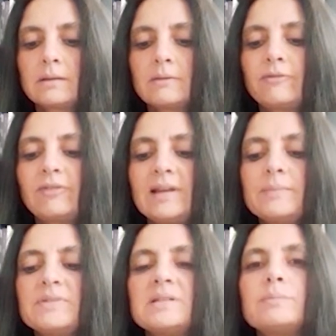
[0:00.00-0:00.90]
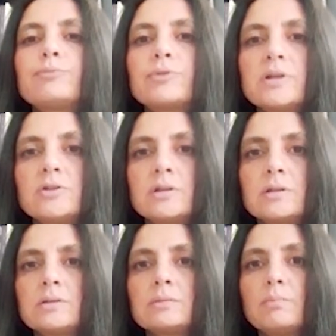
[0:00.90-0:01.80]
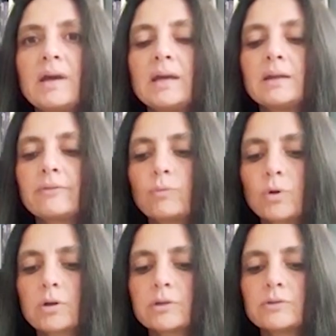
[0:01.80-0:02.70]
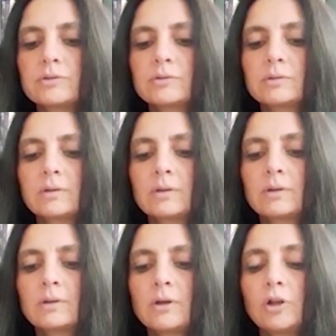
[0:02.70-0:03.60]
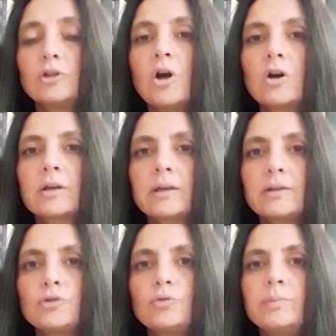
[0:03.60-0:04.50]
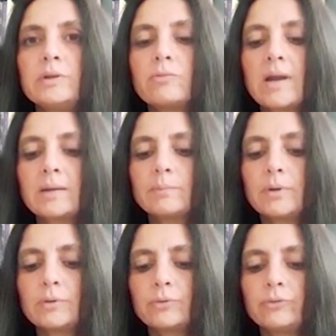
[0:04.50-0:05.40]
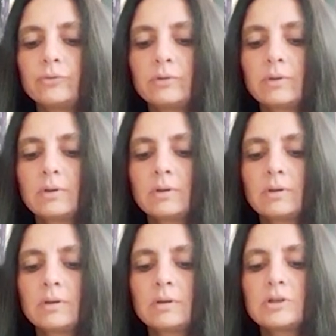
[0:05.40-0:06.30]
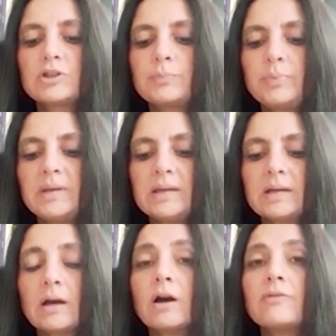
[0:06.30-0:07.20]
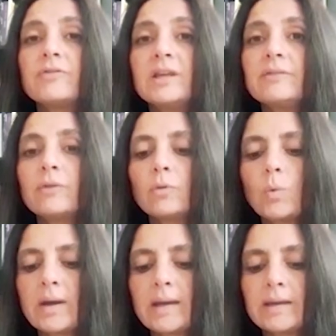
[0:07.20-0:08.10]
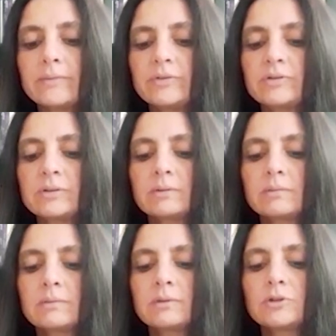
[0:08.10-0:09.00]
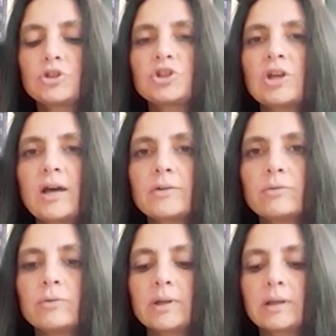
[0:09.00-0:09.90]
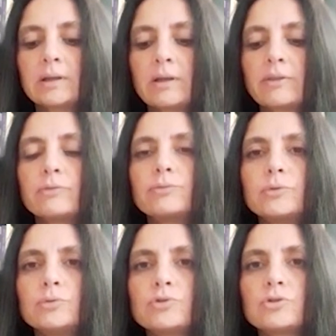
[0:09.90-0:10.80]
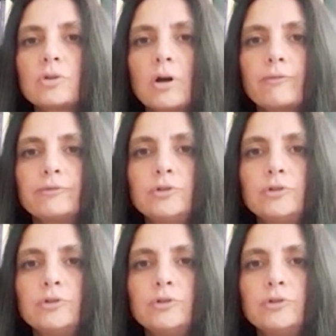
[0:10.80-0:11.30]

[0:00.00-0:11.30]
Flimsy bridges made of words, longing to be rainbows, speak of evil waves, shattering the roots of